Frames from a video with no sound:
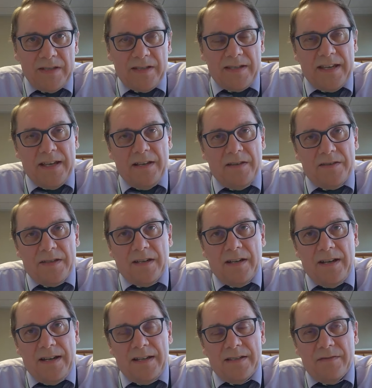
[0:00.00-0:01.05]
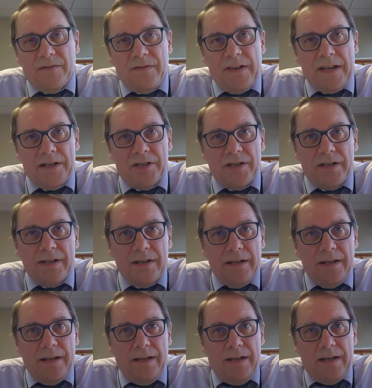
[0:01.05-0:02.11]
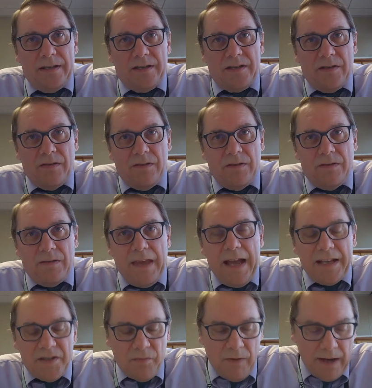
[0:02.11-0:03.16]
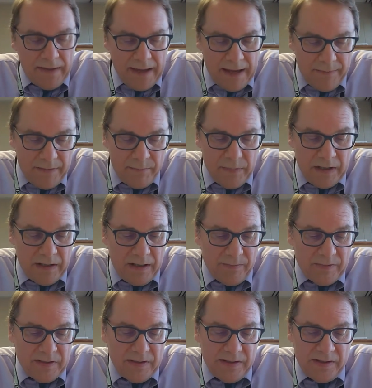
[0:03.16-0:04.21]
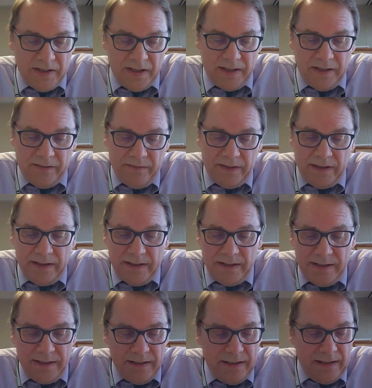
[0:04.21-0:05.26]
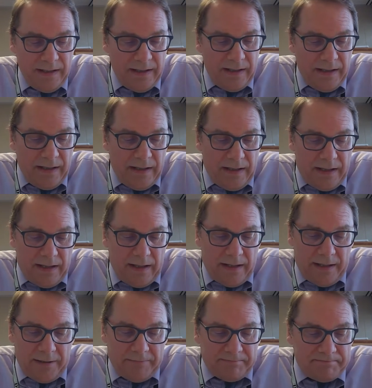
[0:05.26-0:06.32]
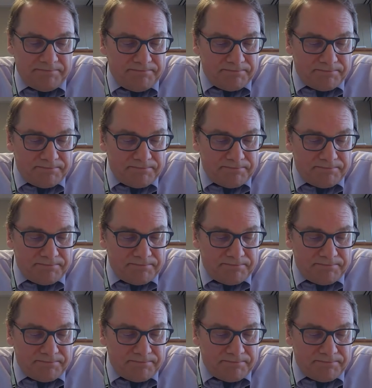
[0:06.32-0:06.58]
cells and cause infection. And so that's why that becomes significant. To